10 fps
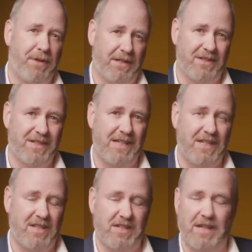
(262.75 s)

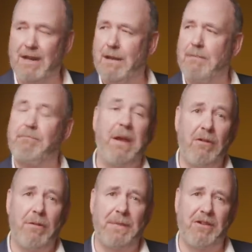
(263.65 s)
pregnancies as a
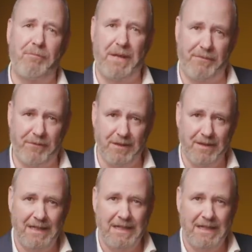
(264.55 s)
pyramid of piffle,